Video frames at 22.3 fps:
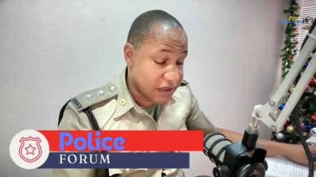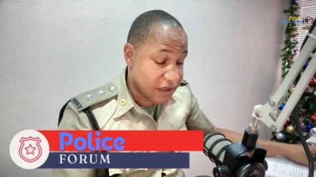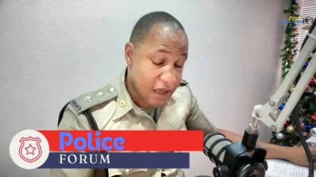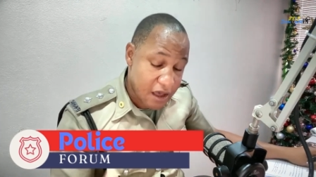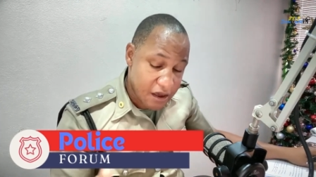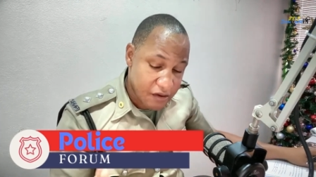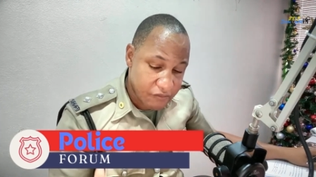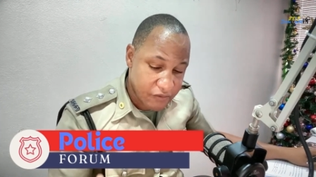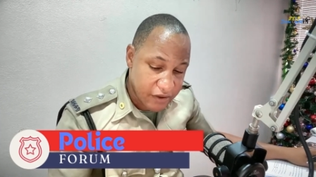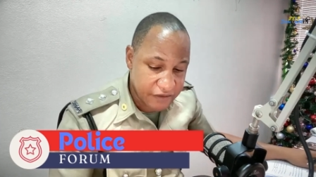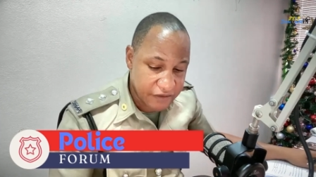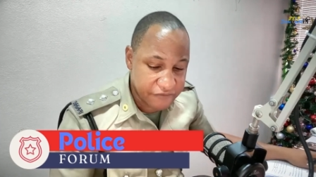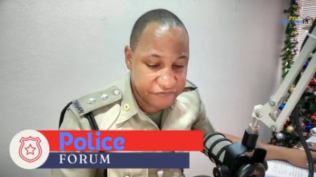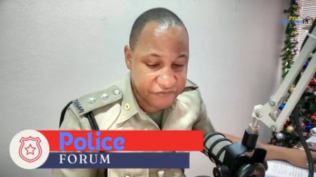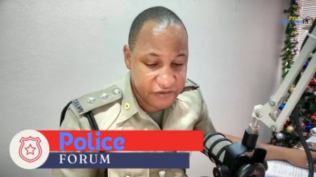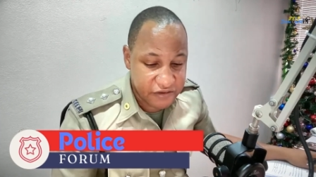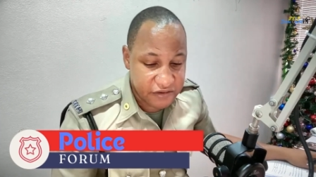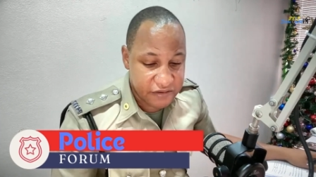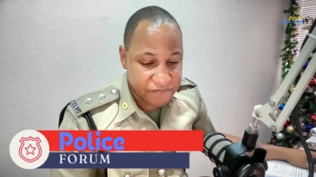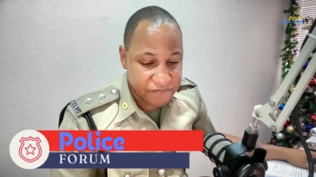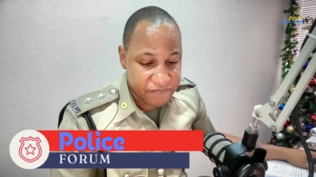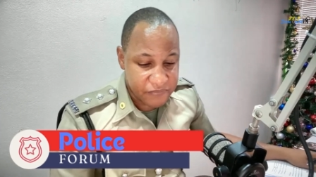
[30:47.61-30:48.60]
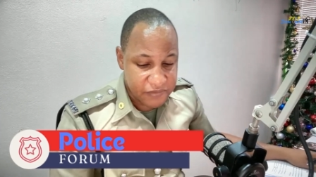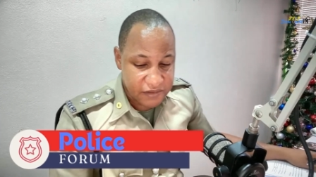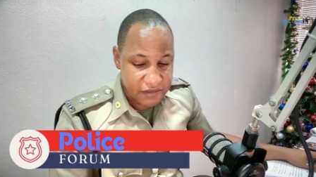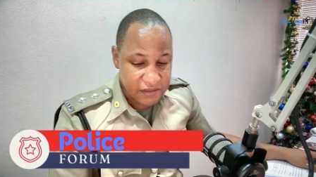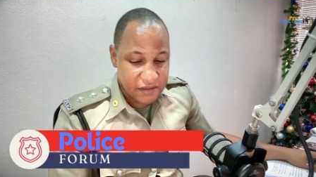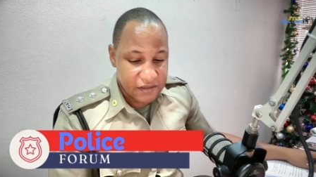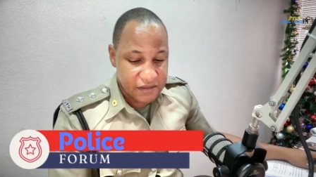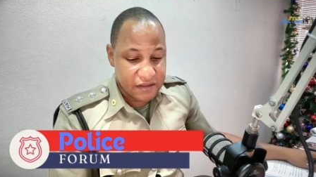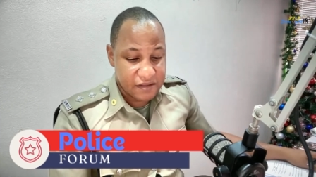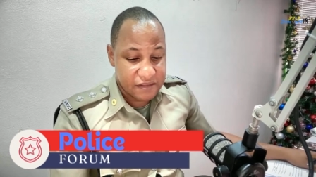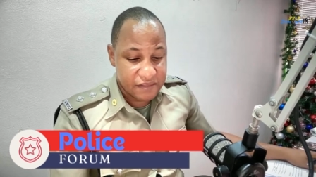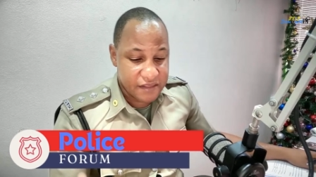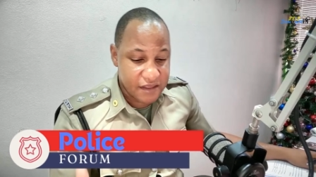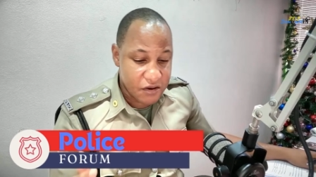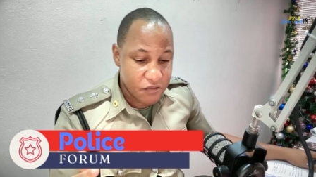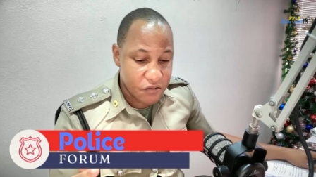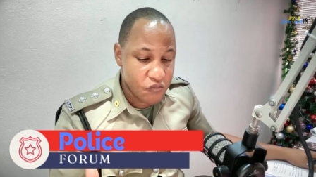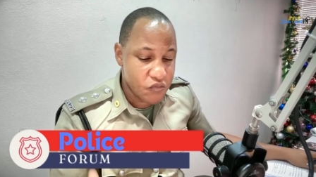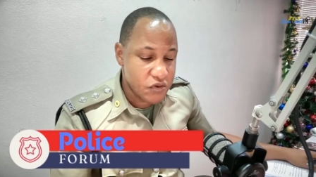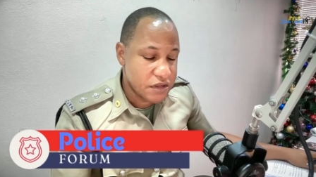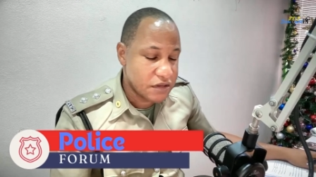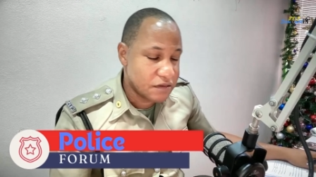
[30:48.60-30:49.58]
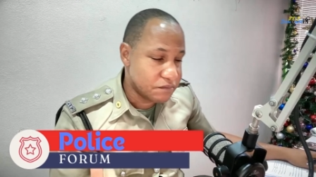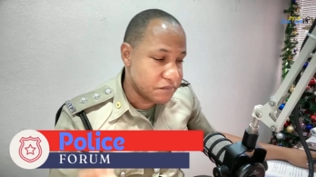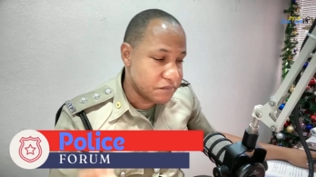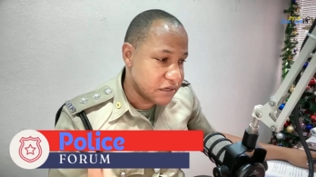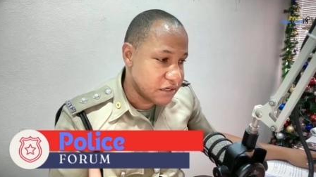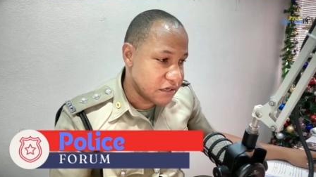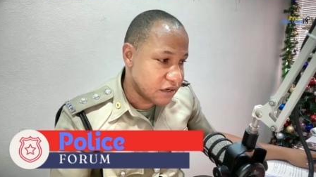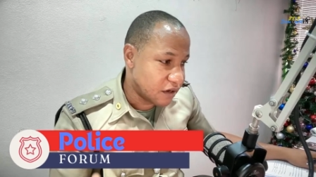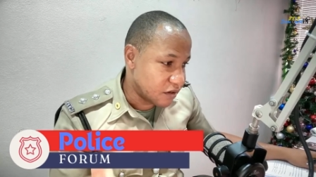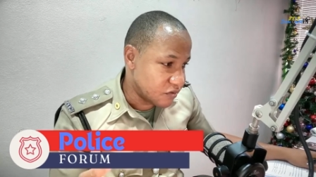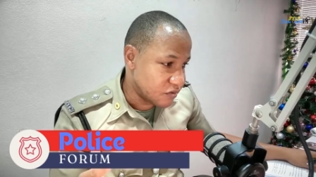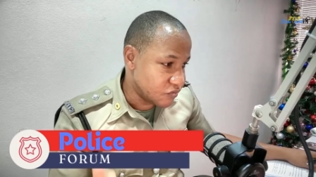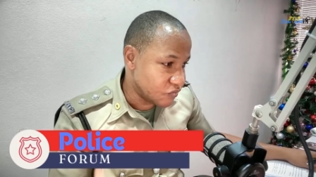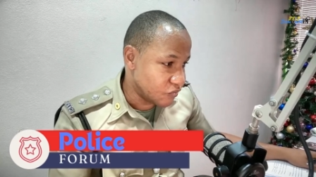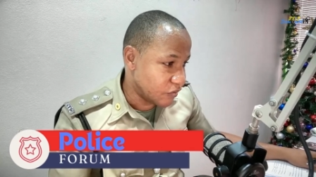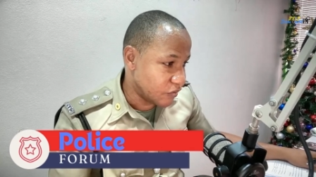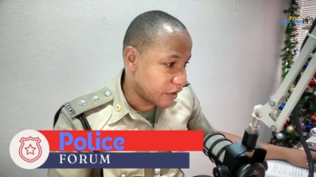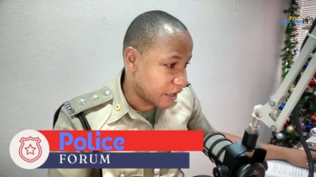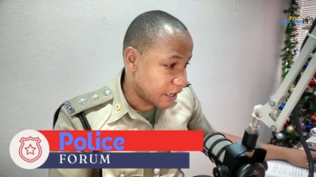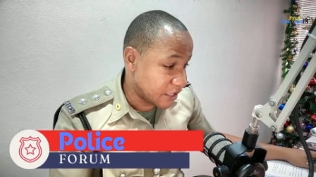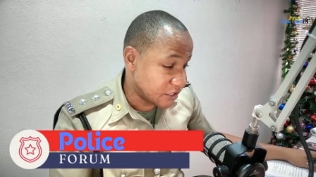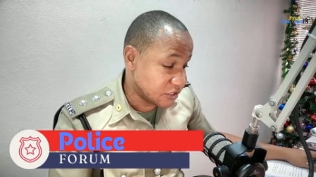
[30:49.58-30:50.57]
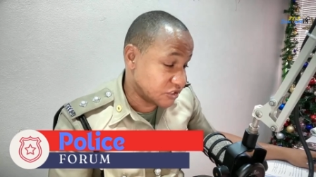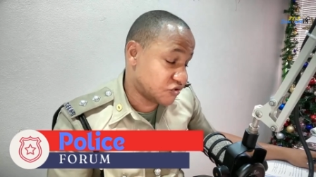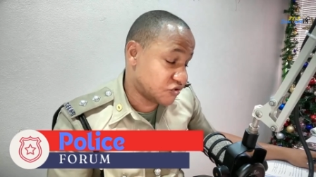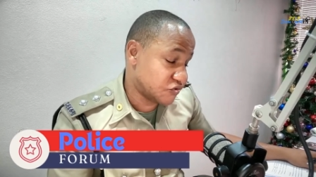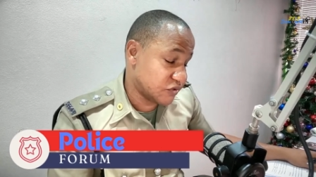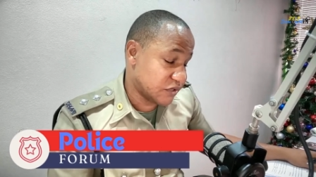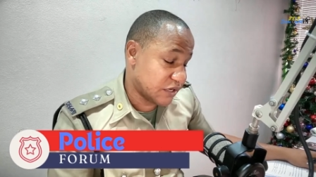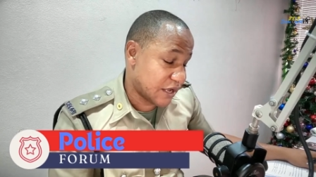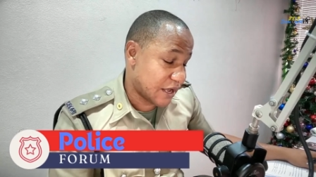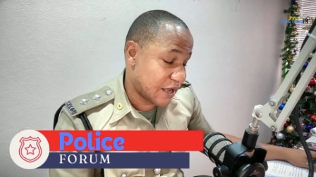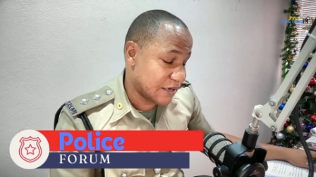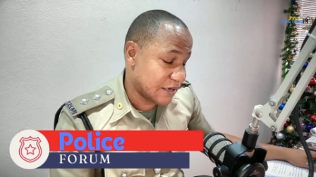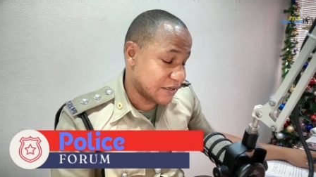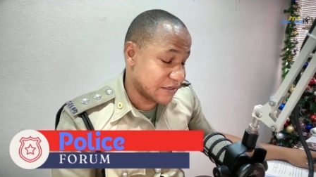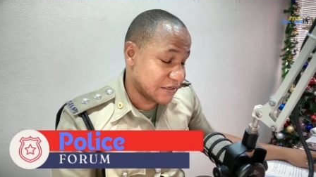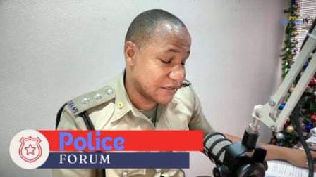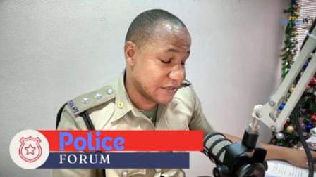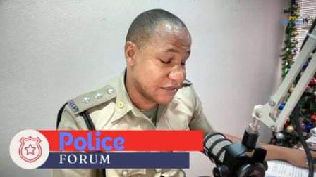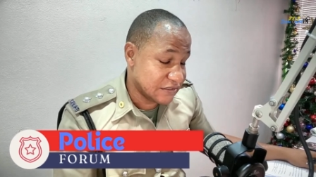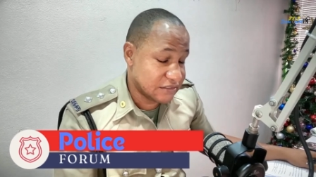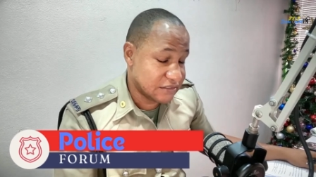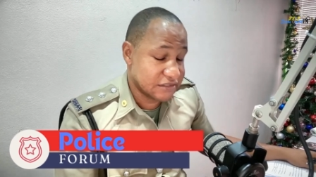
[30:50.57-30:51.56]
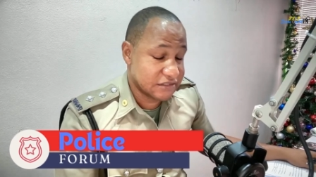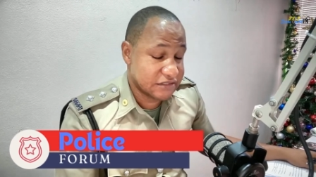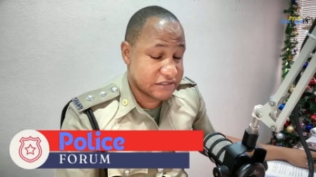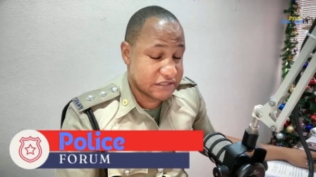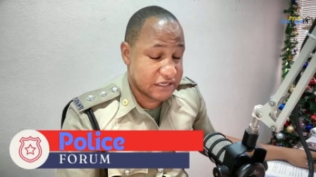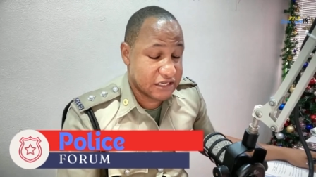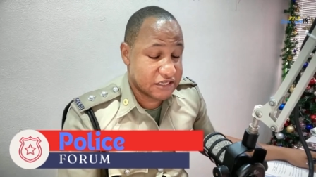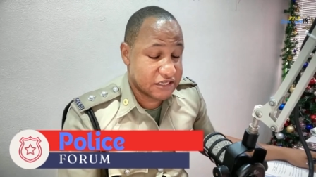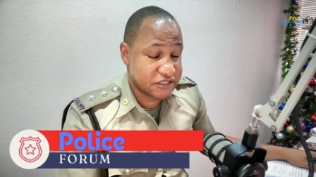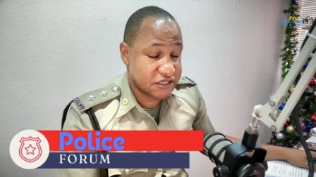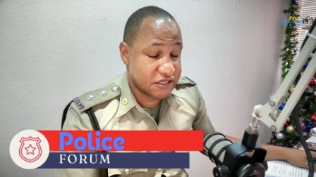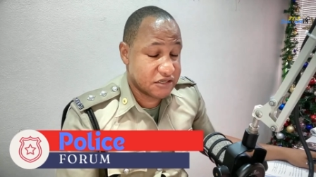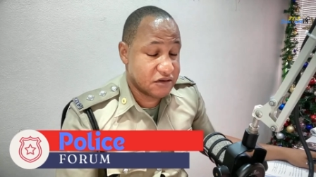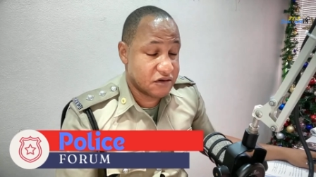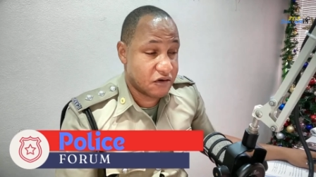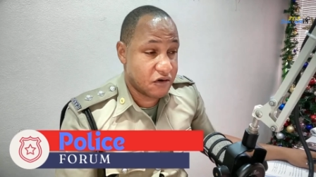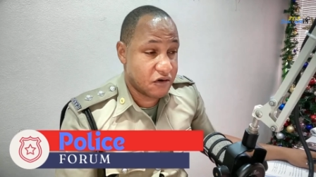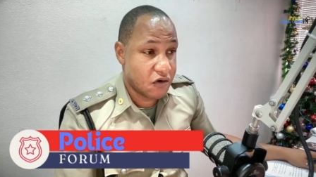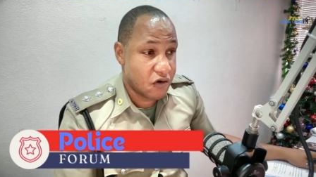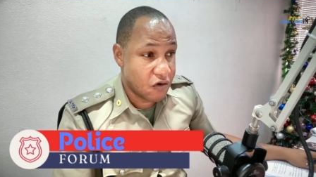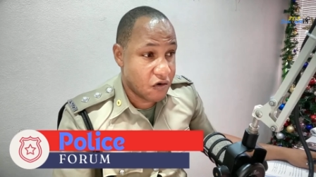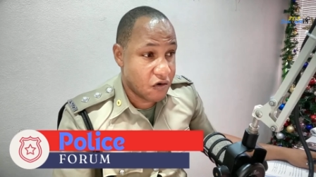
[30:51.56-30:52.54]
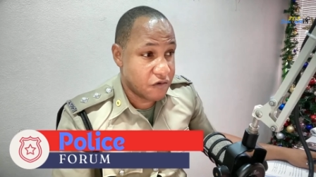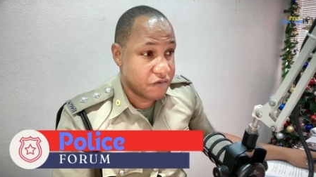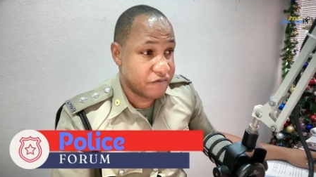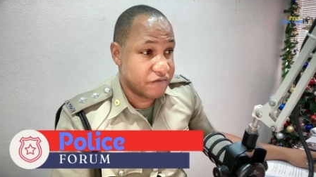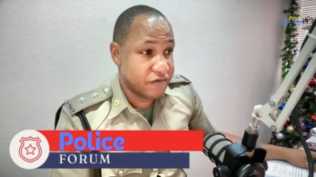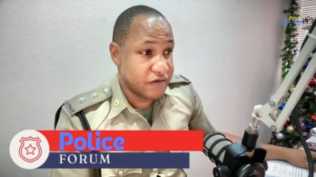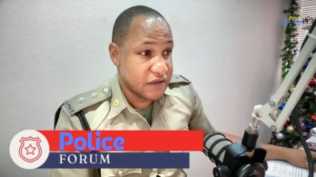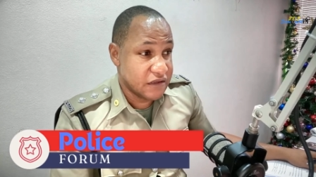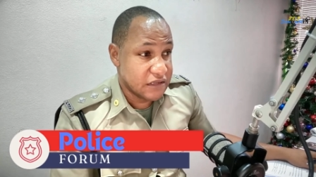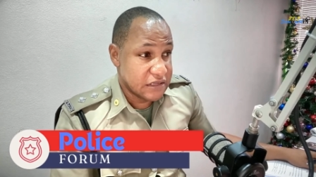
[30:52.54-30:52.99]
However, there will be a no entry at the intersection of